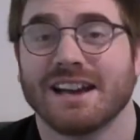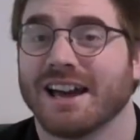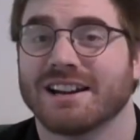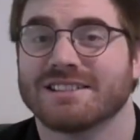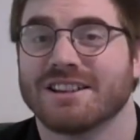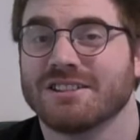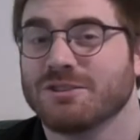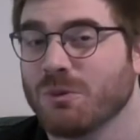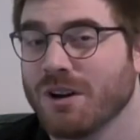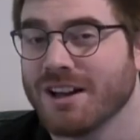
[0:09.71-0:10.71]
and I tell
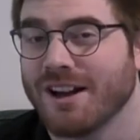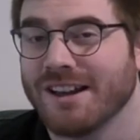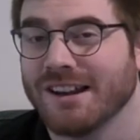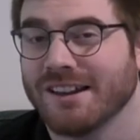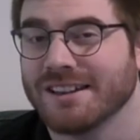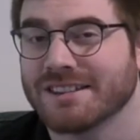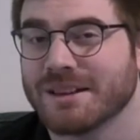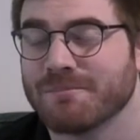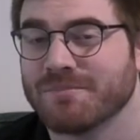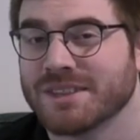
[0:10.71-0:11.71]
you why I like
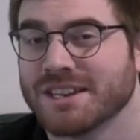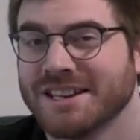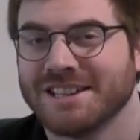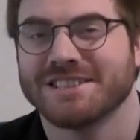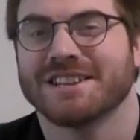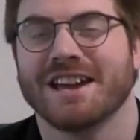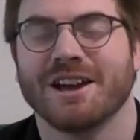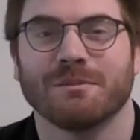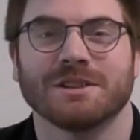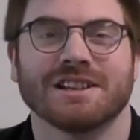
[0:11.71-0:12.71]
them. Today
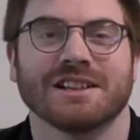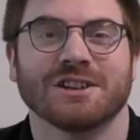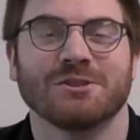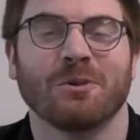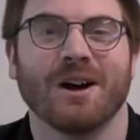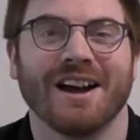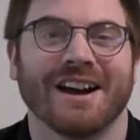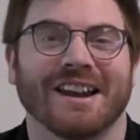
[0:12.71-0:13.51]
I'll be telling you why I